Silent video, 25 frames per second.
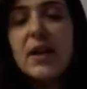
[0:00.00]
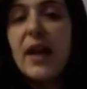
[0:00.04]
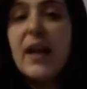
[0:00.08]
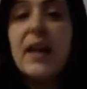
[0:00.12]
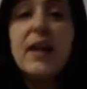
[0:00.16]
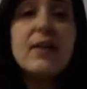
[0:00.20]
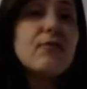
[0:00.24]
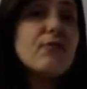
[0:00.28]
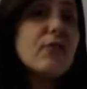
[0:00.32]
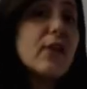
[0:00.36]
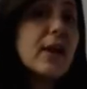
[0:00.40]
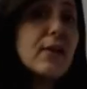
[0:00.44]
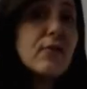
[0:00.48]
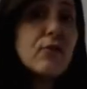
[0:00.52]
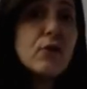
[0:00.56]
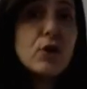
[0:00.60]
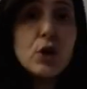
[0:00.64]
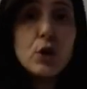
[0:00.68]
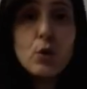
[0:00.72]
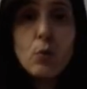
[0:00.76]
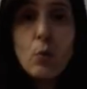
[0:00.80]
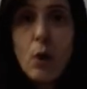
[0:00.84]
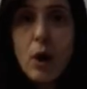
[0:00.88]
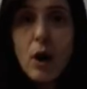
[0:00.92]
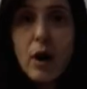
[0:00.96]
any flavor
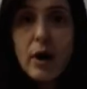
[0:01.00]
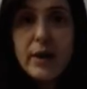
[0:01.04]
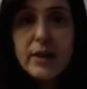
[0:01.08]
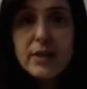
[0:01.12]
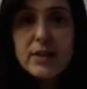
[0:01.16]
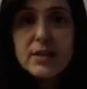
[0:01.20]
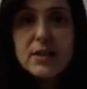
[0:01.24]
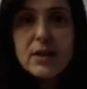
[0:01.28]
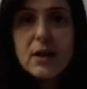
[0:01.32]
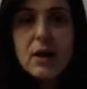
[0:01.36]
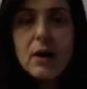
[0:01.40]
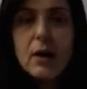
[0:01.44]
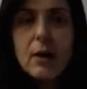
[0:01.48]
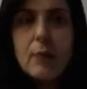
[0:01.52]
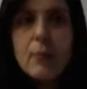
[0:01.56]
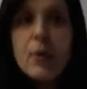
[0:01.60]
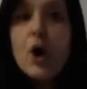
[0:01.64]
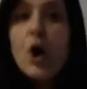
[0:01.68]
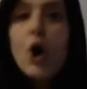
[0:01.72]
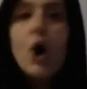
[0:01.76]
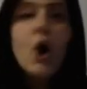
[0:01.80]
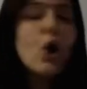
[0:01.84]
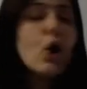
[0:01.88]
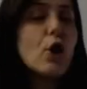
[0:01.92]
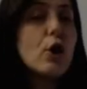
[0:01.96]
you want. Um,
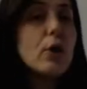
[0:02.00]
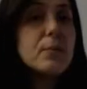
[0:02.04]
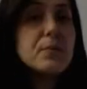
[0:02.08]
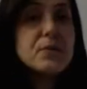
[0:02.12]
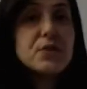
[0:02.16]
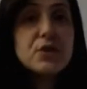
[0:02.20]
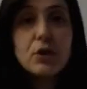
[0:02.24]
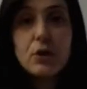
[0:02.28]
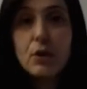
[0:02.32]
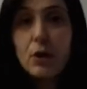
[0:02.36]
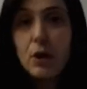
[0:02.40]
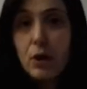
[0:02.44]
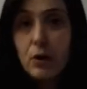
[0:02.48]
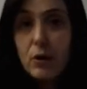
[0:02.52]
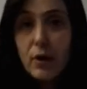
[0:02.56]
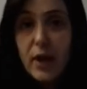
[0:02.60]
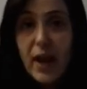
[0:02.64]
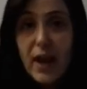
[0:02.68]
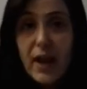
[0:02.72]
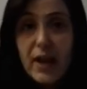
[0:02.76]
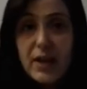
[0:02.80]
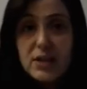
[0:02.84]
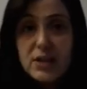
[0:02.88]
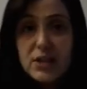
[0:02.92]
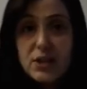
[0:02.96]
herbs are
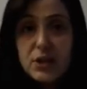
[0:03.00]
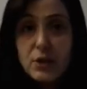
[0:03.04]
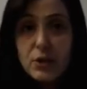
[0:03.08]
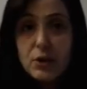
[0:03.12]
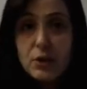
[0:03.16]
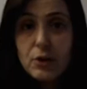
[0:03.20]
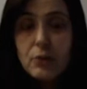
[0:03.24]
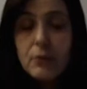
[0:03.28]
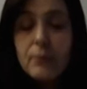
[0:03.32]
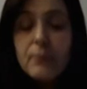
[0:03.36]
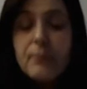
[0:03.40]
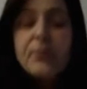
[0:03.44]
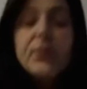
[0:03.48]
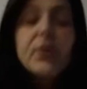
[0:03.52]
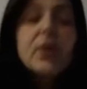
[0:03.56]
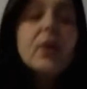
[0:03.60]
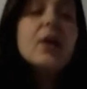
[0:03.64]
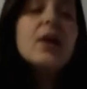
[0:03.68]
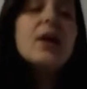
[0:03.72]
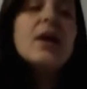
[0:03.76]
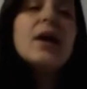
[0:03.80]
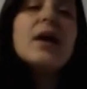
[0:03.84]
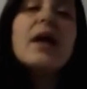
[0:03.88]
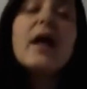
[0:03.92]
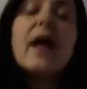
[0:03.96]
okay too.
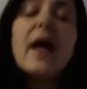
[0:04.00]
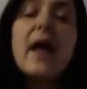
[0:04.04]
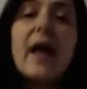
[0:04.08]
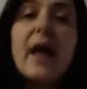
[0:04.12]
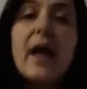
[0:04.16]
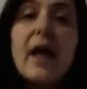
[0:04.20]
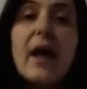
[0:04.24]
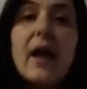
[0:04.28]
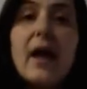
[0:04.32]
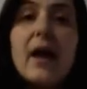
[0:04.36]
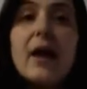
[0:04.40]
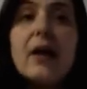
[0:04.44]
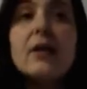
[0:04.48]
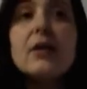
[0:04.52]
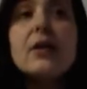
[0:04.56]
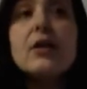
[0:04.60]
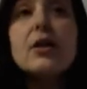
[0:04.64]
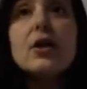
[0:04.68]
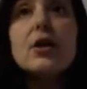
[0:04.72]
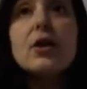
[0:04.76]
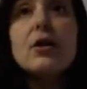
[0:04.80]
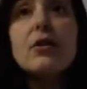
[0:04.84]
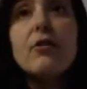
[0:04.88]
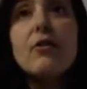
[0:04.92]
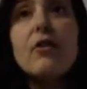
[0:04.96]
And
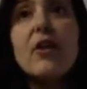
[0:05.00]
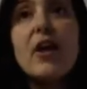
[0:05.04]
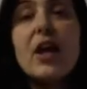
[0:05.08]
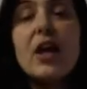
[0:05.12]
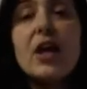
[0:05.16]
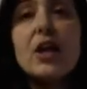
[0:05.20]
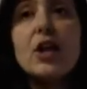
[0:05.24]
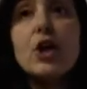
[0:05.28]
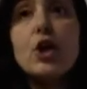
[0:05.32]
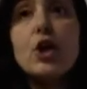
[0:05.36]
then